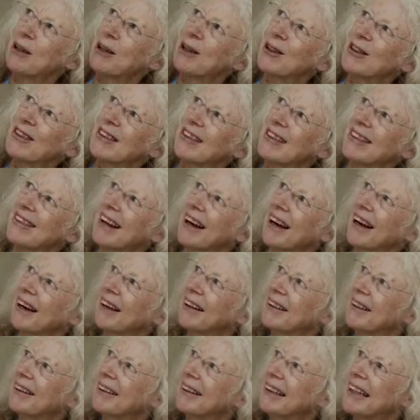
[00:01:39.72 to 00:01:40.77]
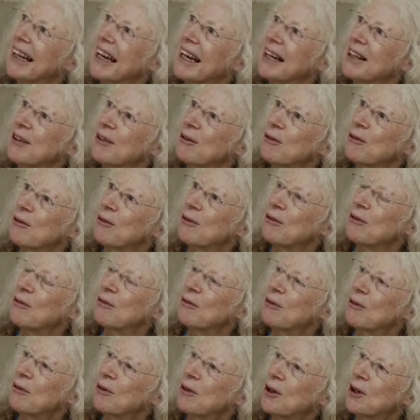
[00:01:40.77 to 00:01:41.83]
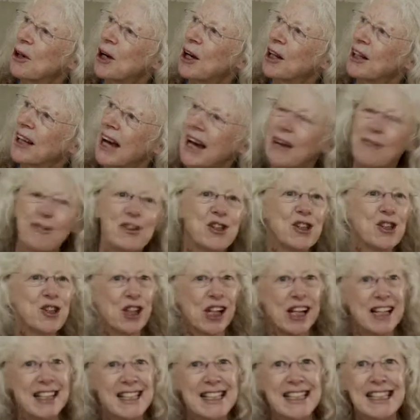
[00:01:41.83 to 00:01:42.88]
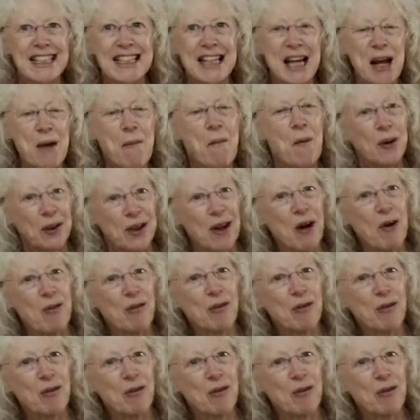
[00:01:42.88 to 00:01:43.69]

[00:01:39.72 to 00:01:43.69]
because uh, it, it gave us a chance to see what a